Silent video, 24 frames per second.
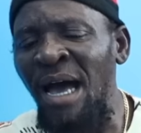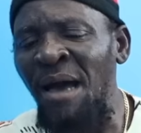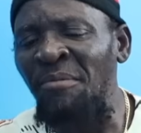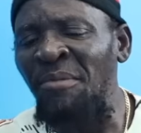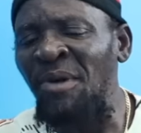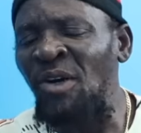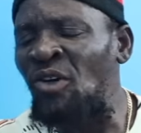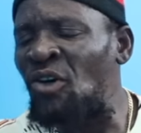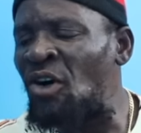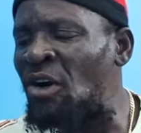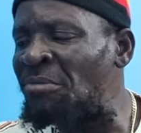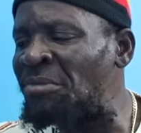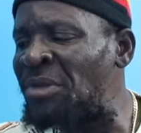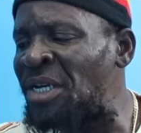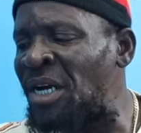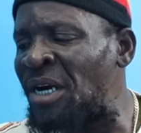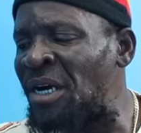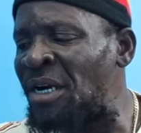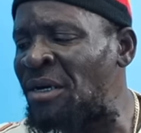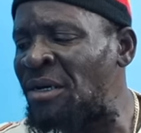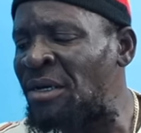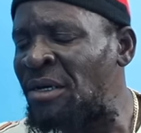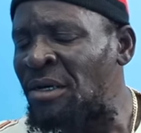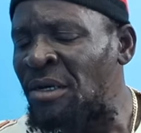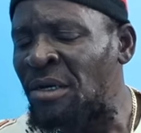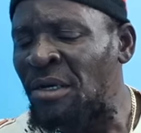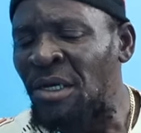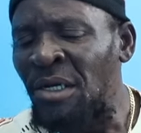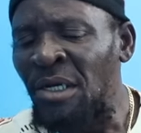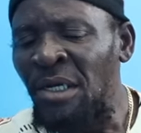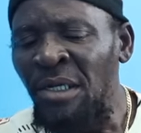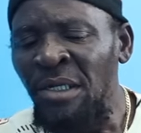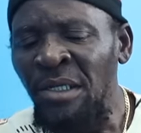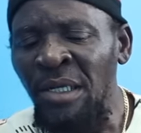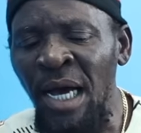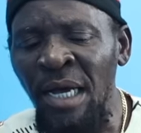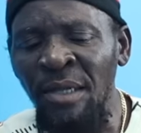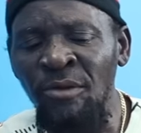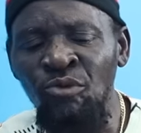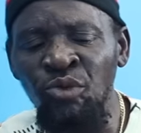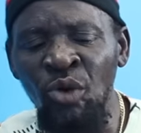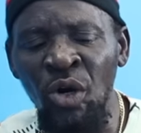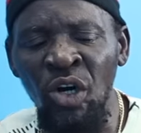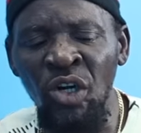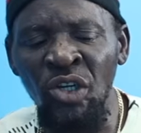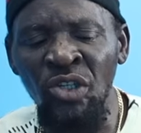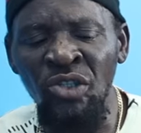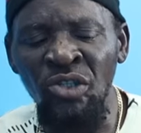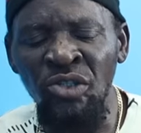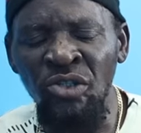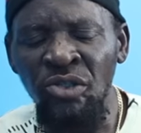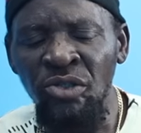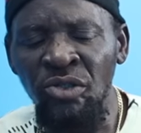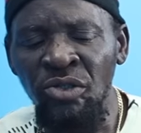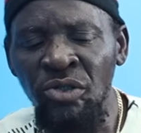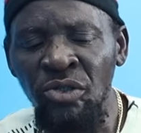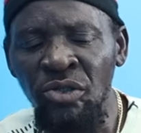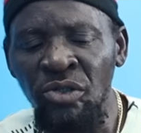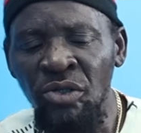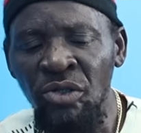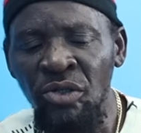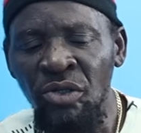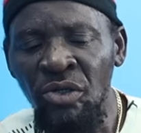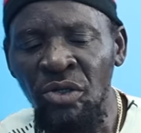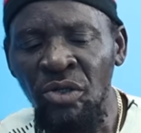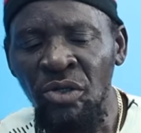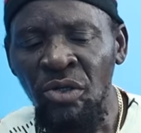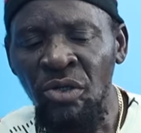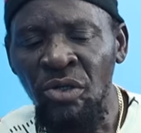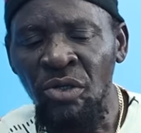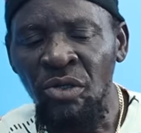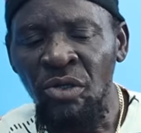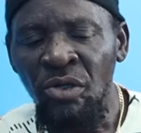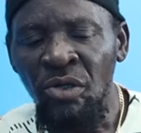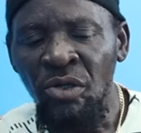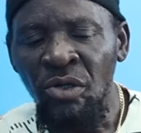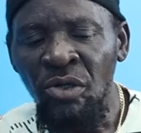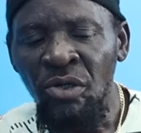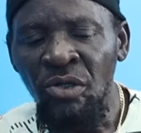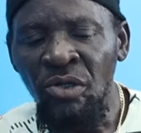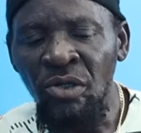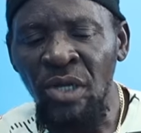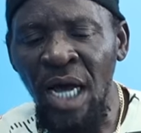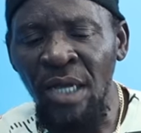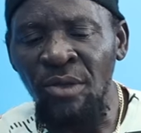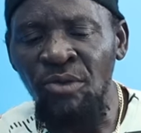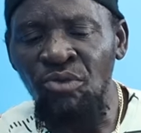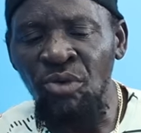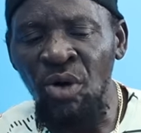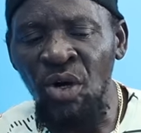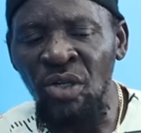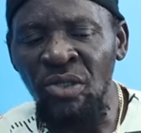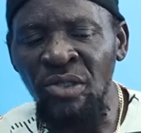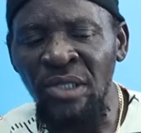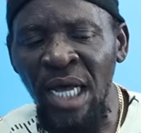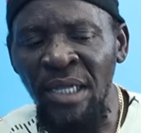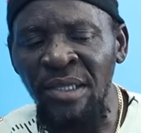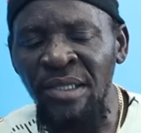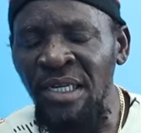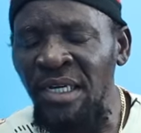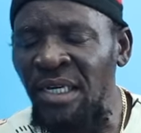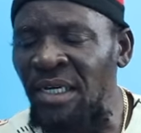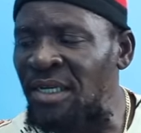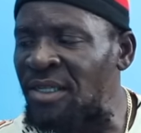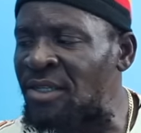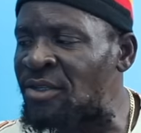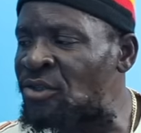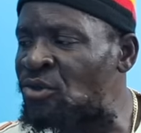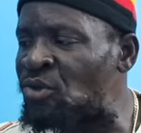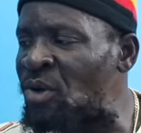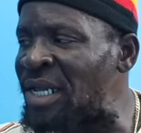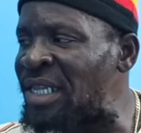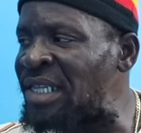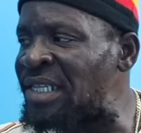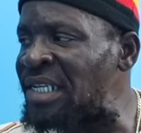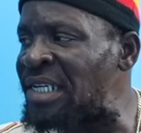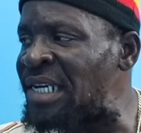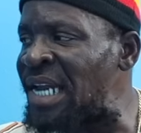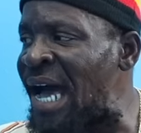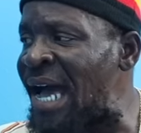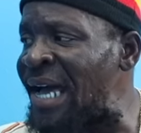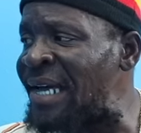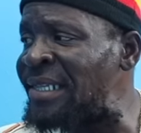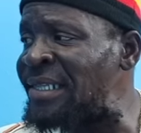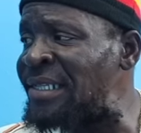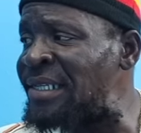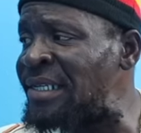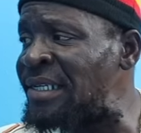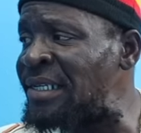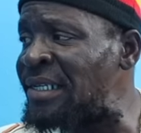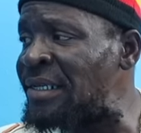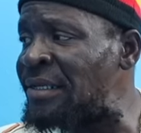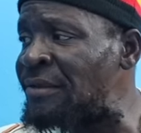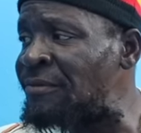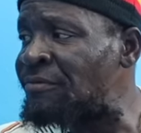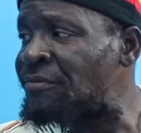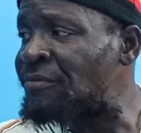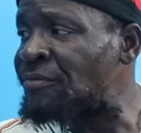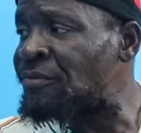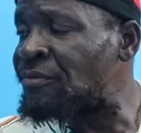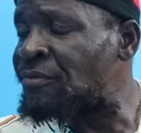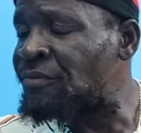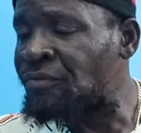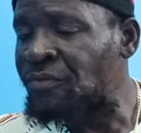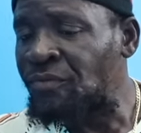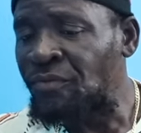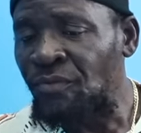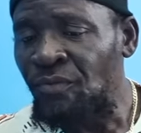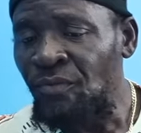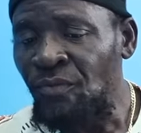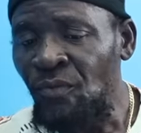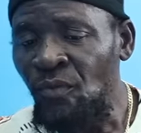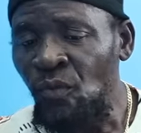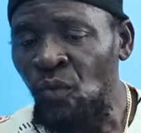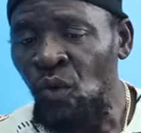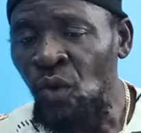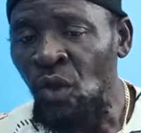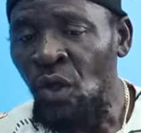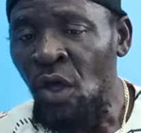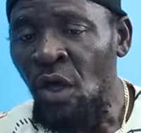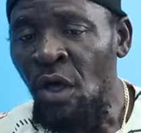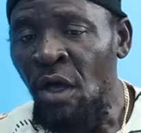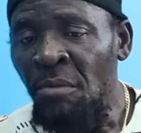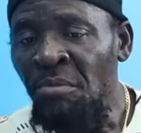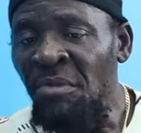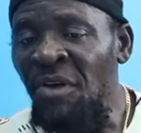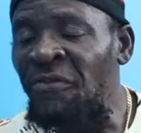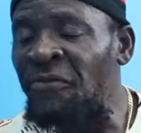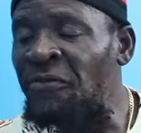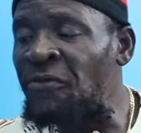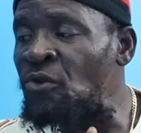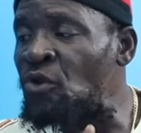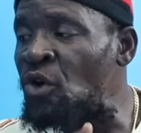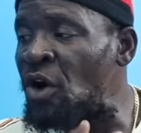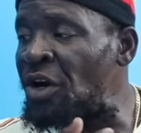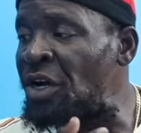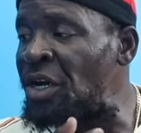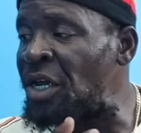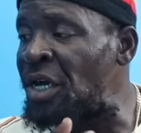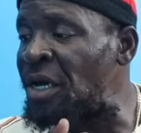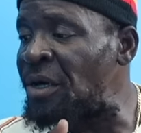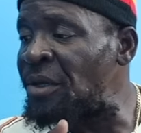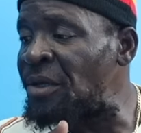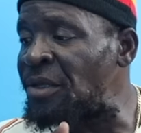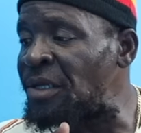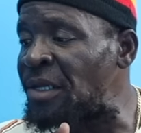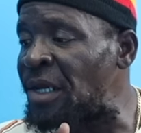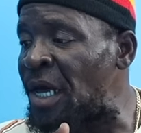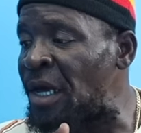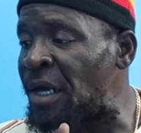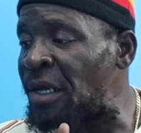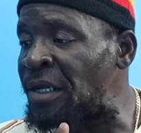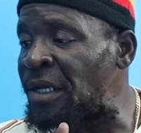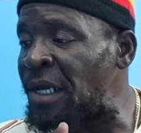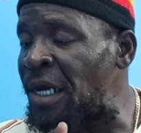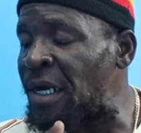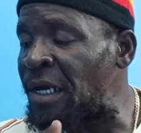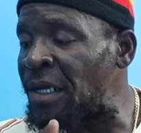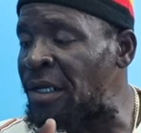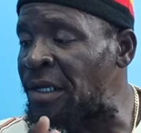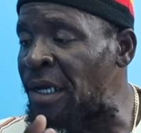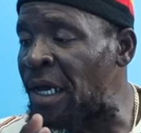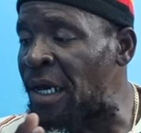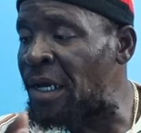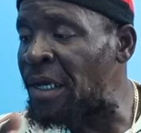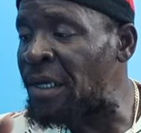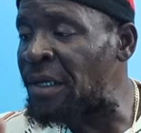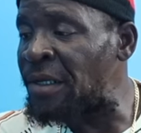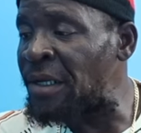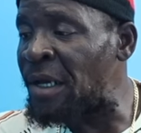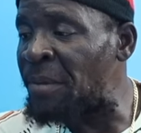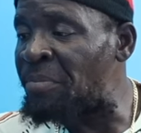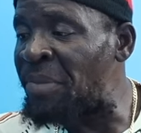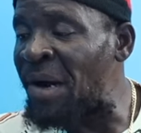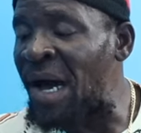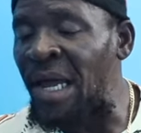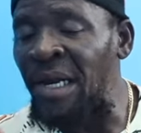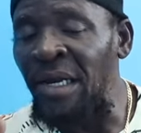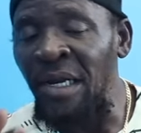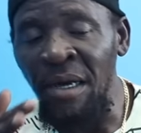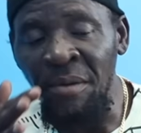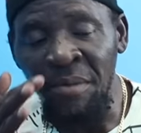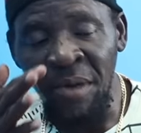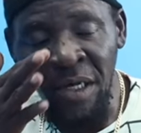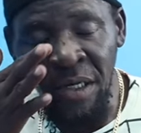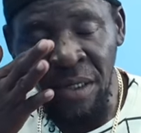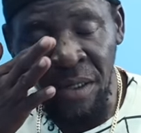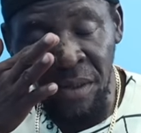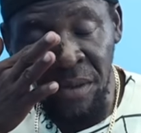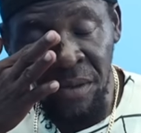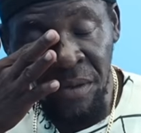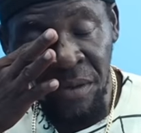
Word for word: time I come here, that was, that was, I think it's 2019, before the, the, the, the pandemic. The pandemic.